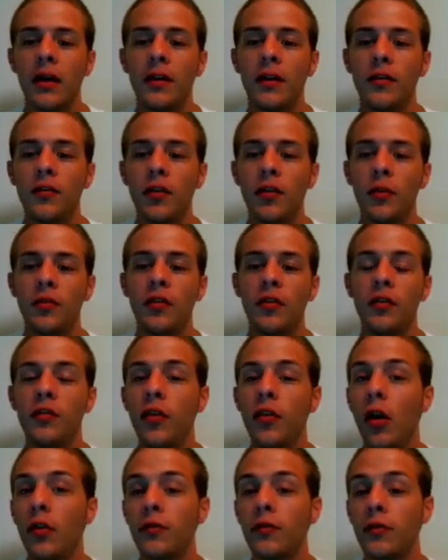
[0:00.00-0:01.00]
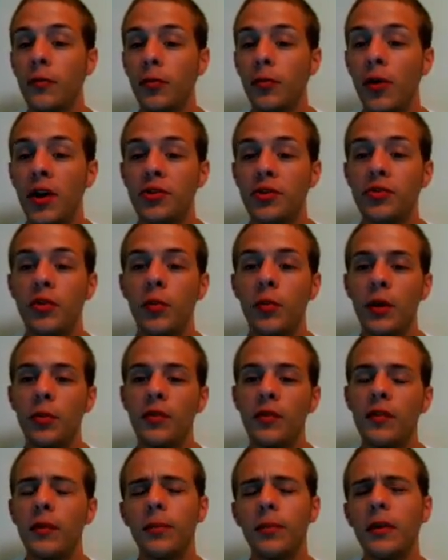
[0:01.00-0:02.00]
And so to solve for pressure, we
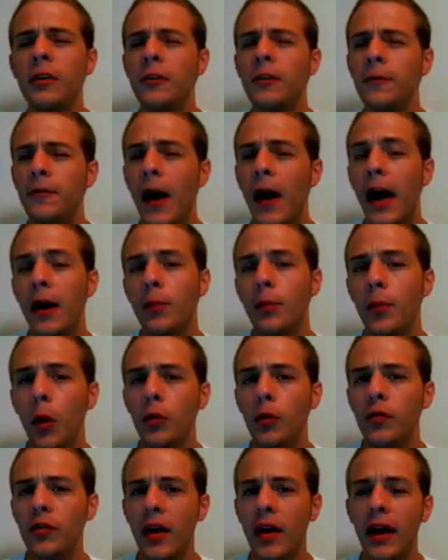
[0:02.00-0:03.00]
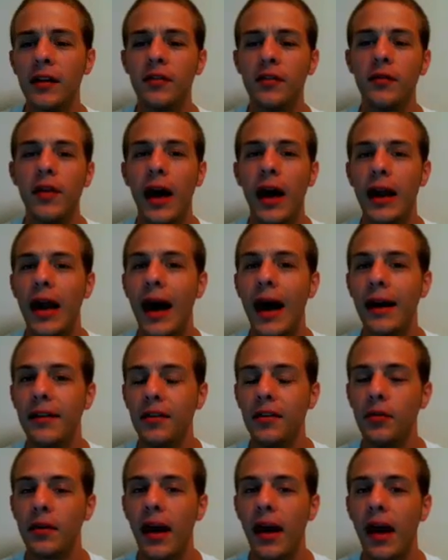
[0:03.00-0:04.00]
would simply divide both sides of that
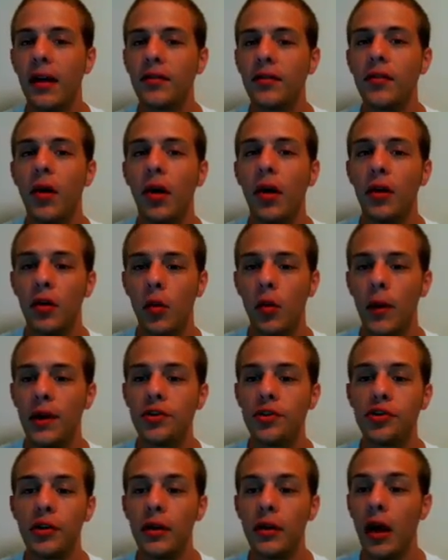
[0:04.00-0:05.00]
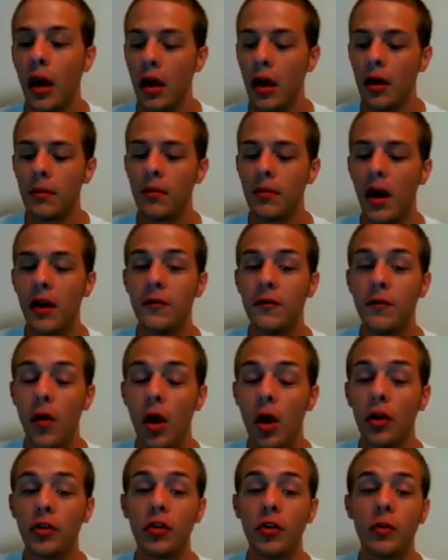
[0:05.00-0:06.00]
ideal gas law equation by
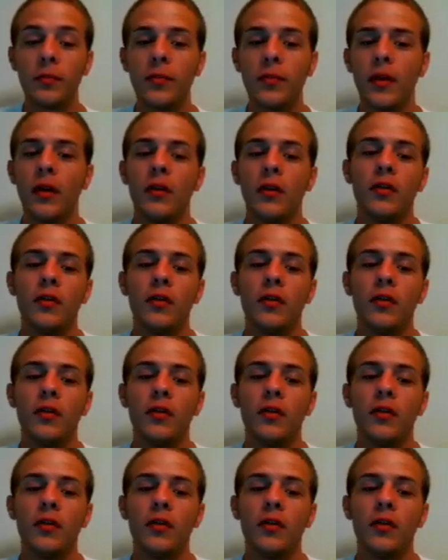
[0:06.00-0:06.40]
volume.